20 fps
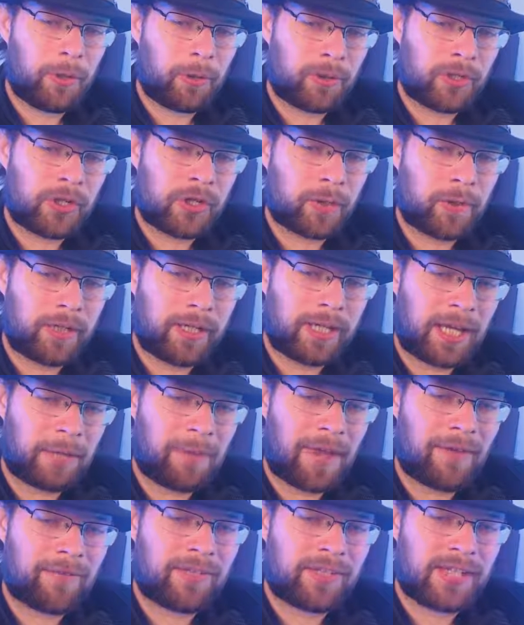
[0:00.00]
joining, I'm
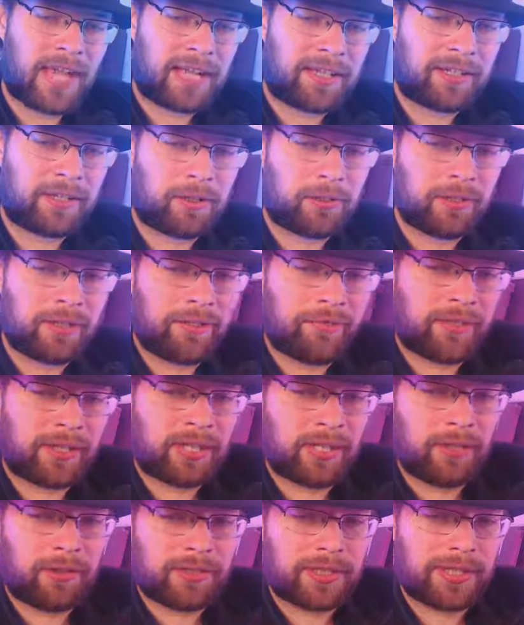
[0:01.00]
having technical
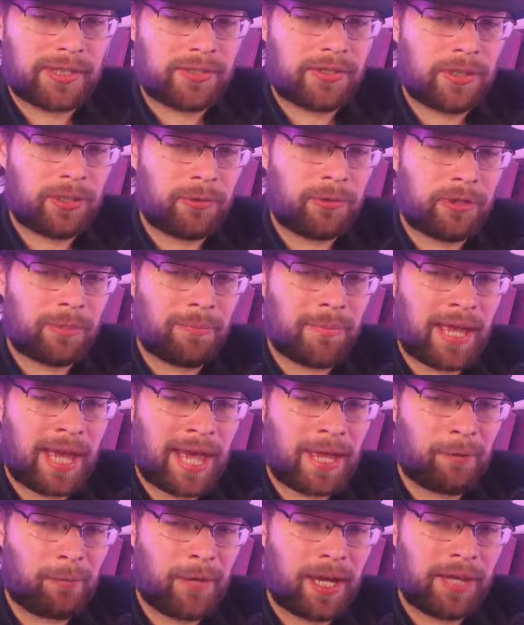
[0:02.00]
difficulties due to
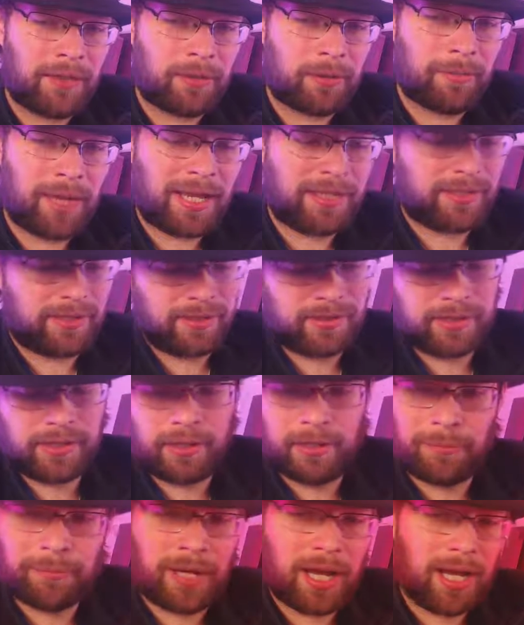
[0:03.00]
bad weather. My sincere
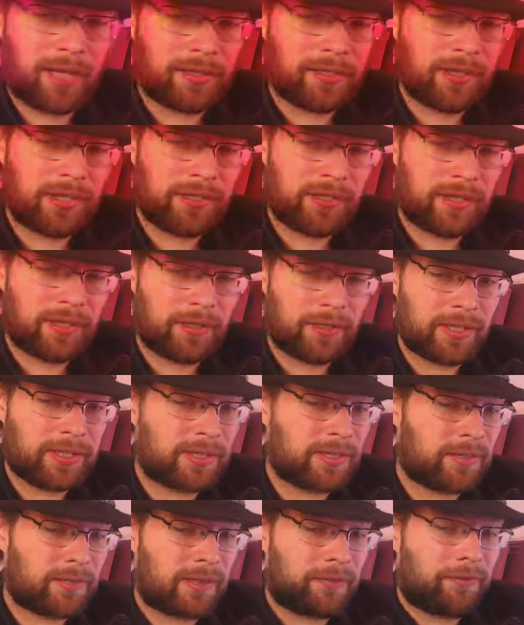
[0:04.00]
apologies here. This
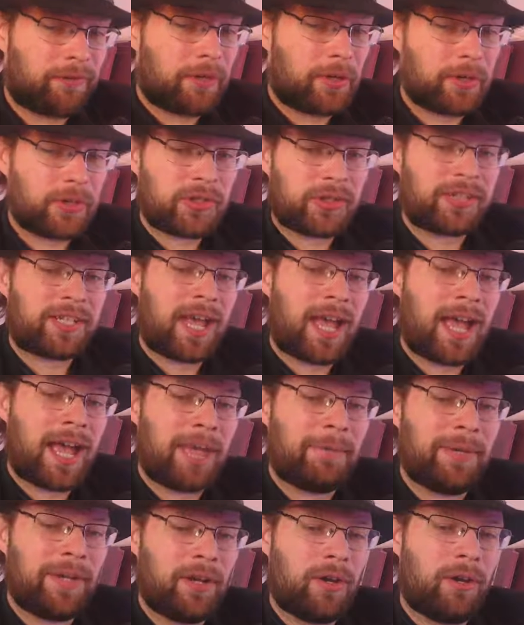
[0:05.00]
is the first
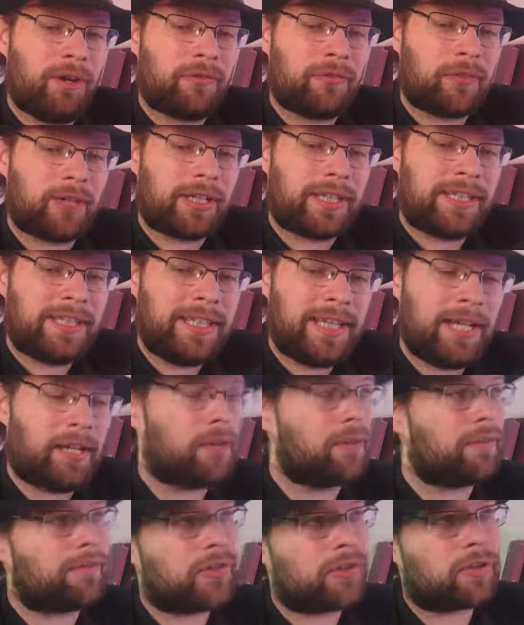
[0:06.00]
time in over a year
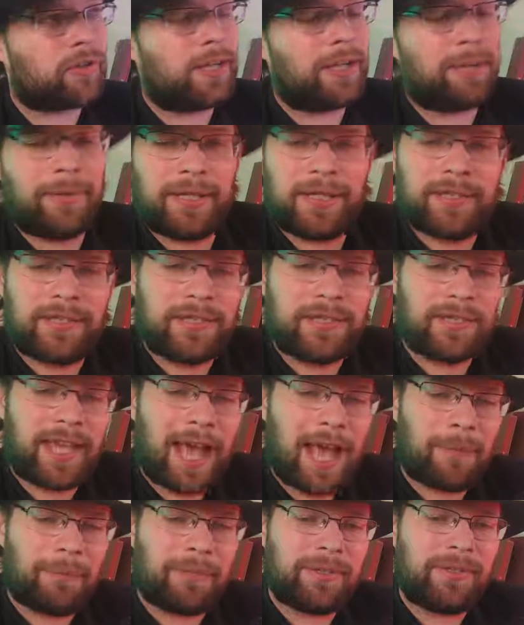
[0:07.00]
of streaming this has
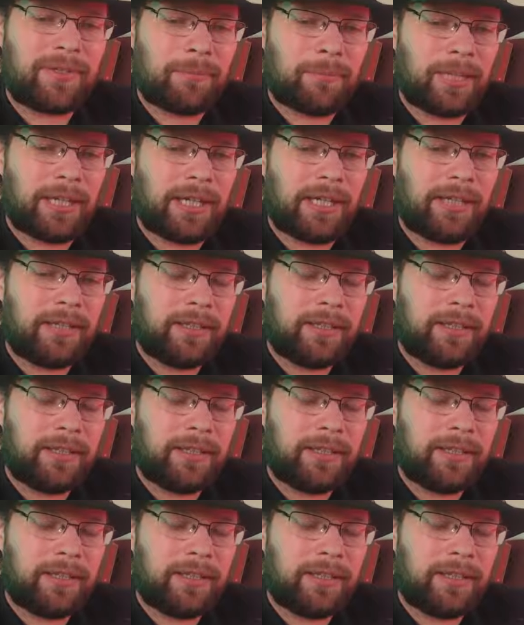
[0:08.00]
happened to me,